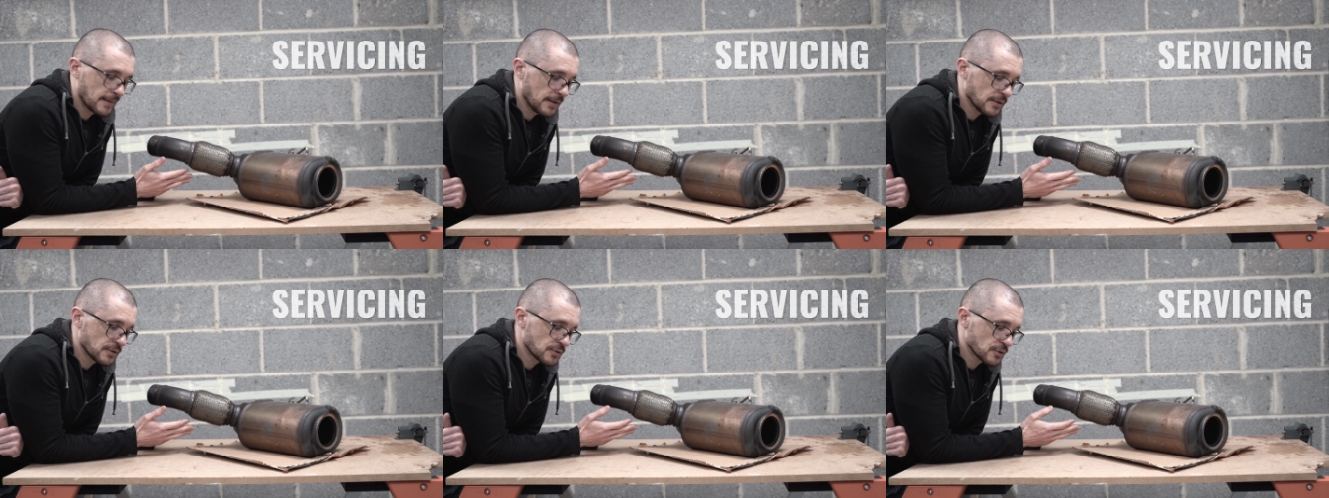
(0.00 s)

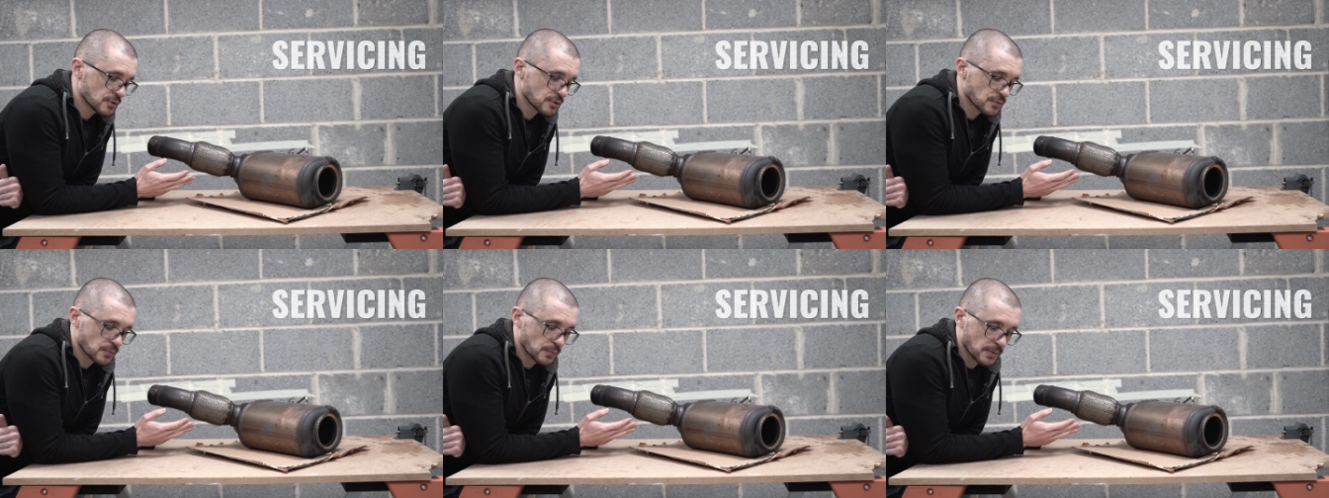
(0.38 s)

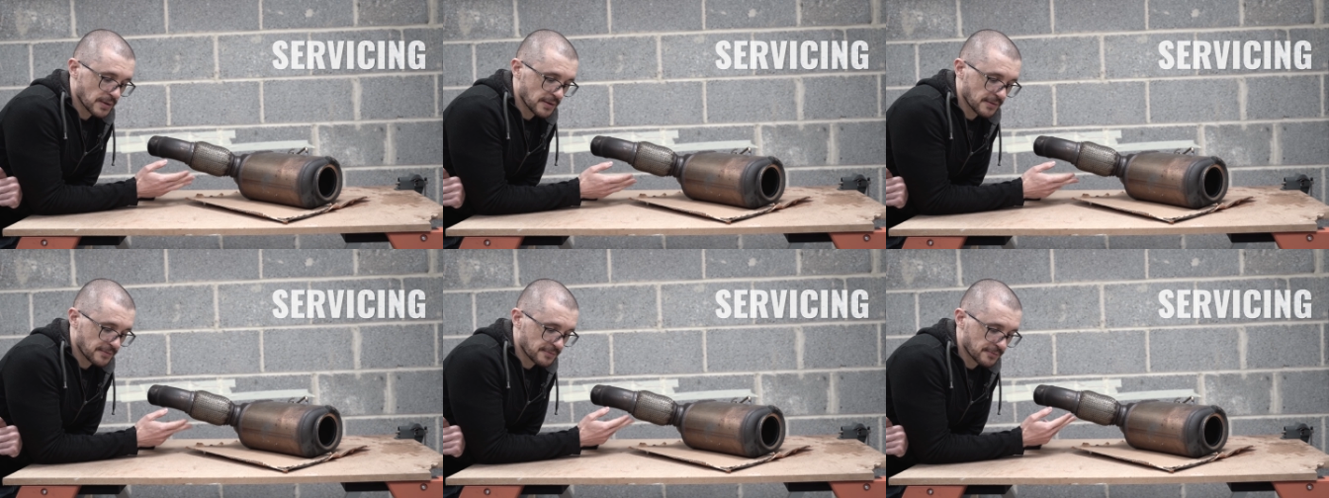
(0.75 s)
issues
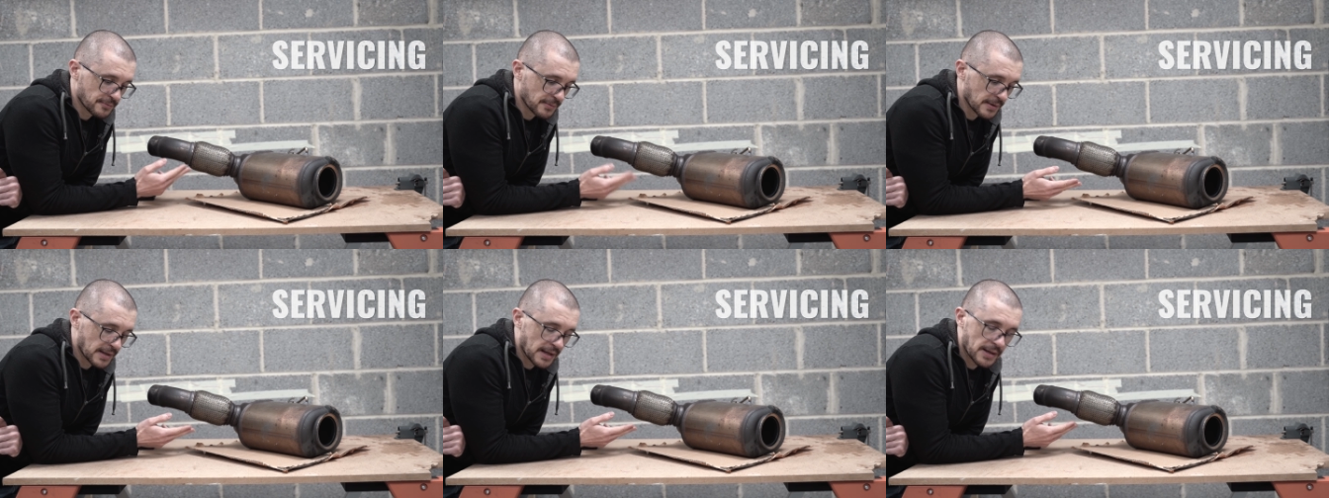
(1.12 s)
with
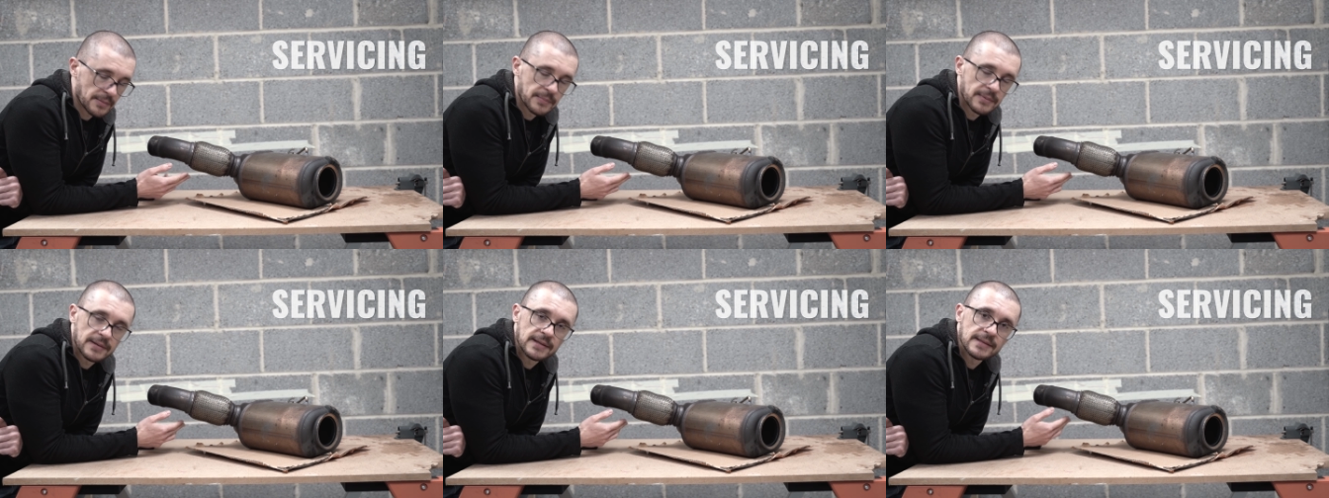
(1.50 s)

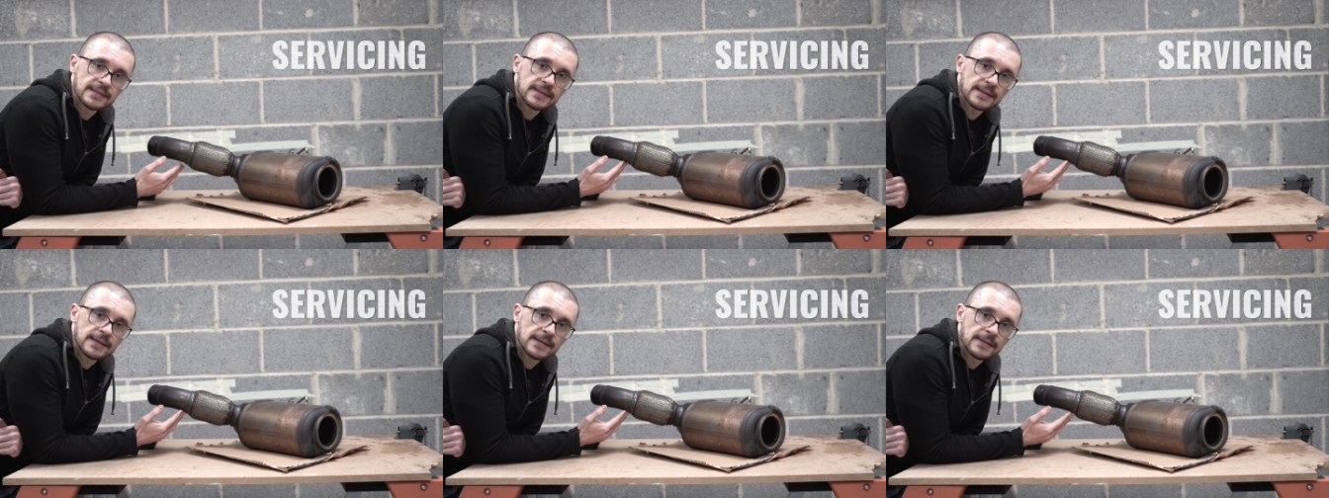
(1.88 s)

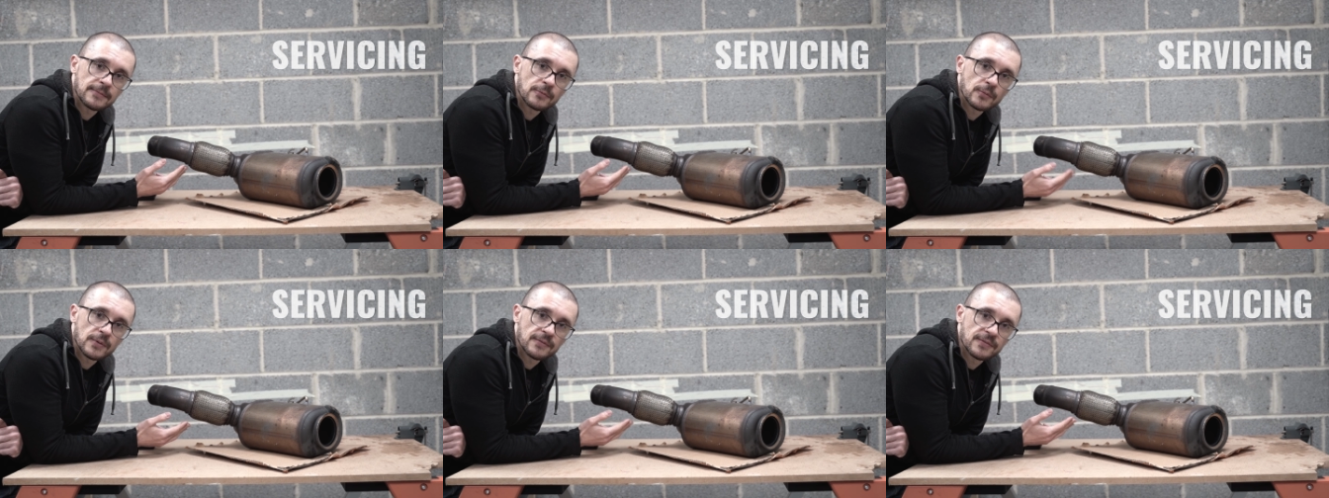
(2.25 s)

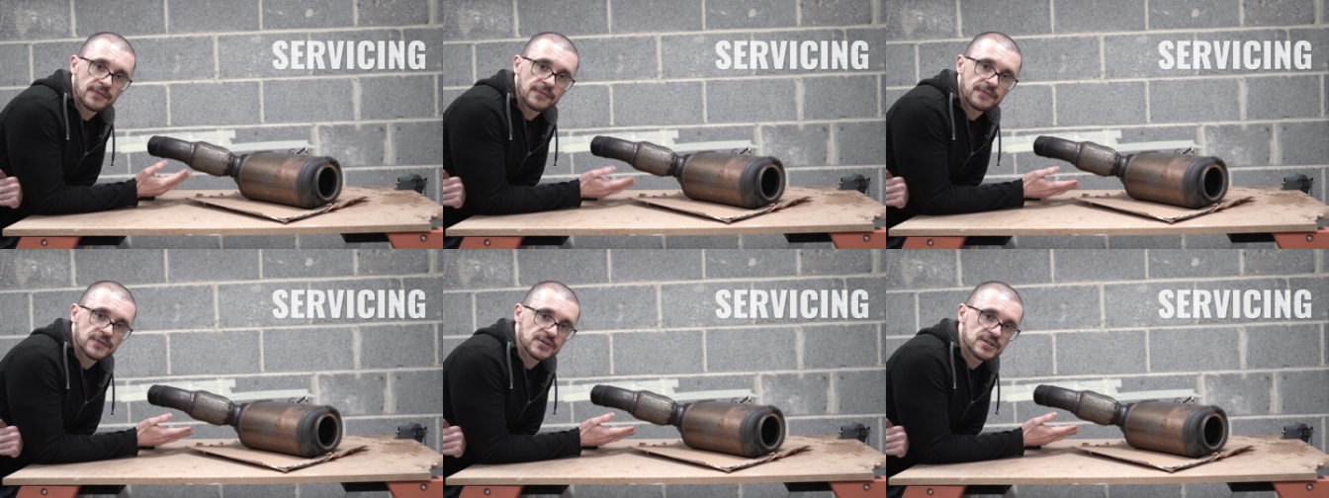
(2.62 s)
reliability, with
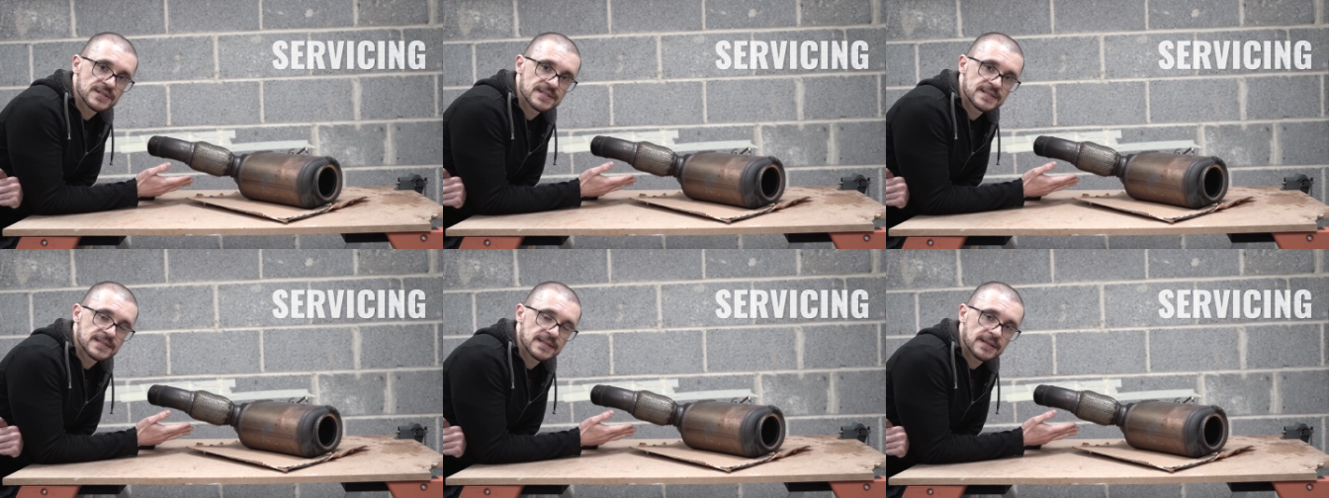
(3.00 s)

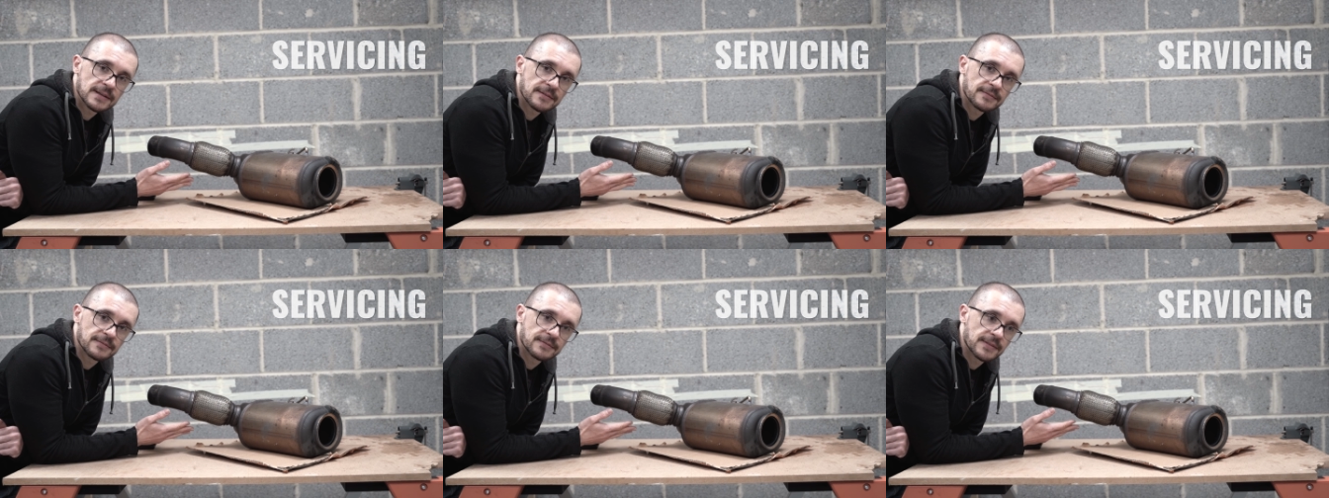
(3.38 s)
efficiency
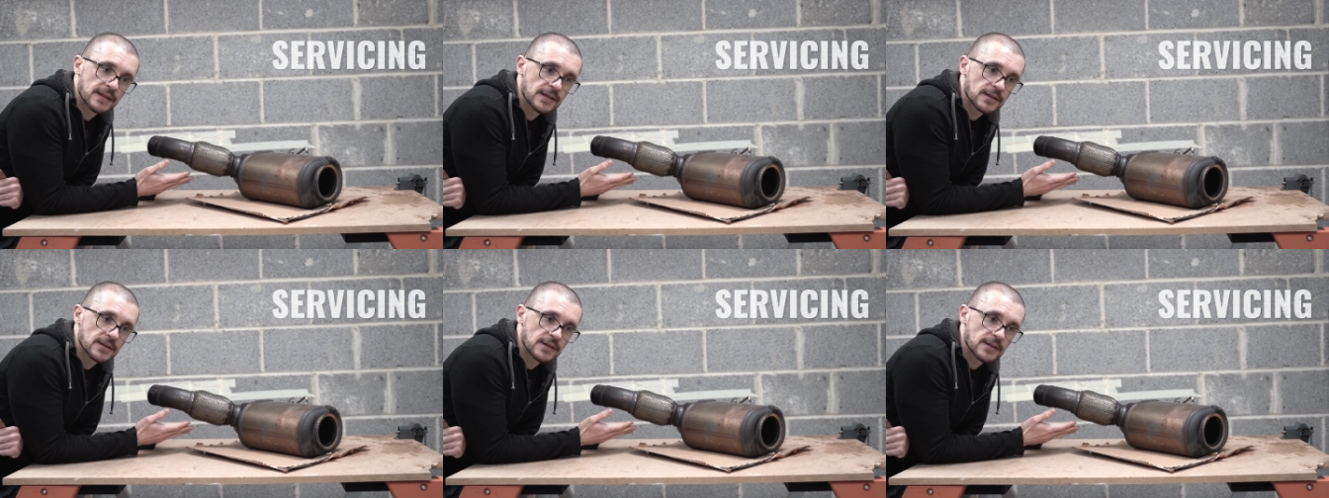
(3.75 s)
of the